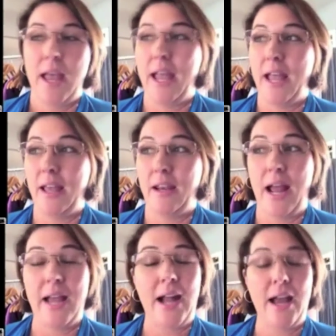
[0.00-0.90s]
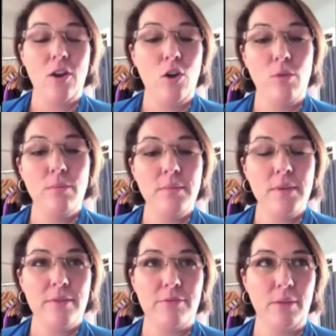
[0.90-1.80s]
And I got home
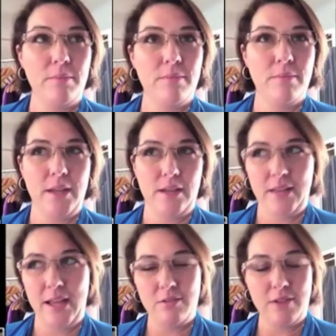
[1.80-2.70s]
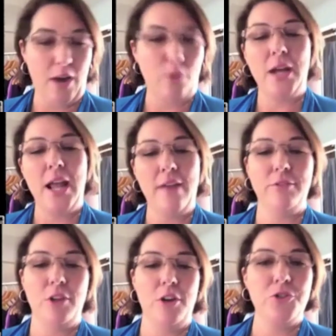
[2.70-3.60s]
from that hour and a
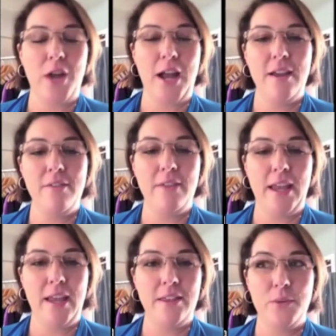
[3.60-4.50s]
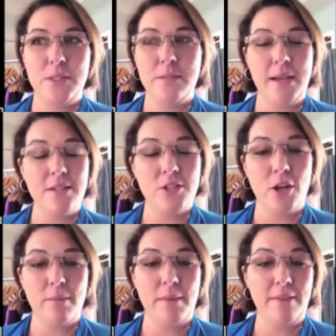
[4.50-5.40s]
half long drive, and there was a message
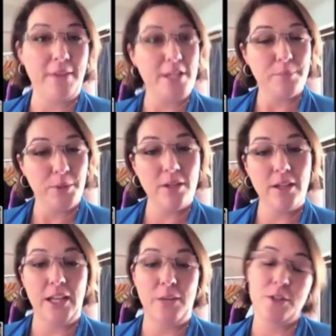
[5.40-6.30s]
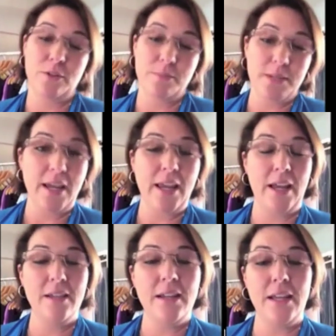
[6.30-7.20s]
on my Facebook, and it was from
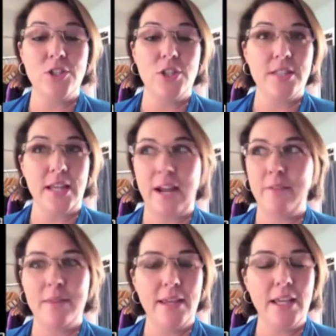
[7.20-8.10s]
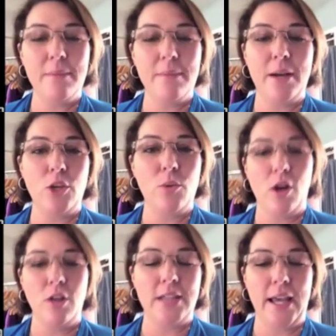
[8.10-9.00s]
Diane. And she said, I've been thinking about you
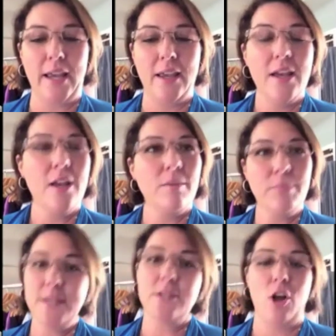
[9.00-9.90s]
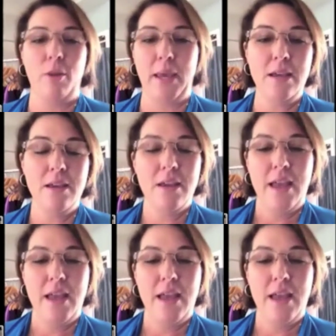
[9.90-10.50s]
all day. Please call me.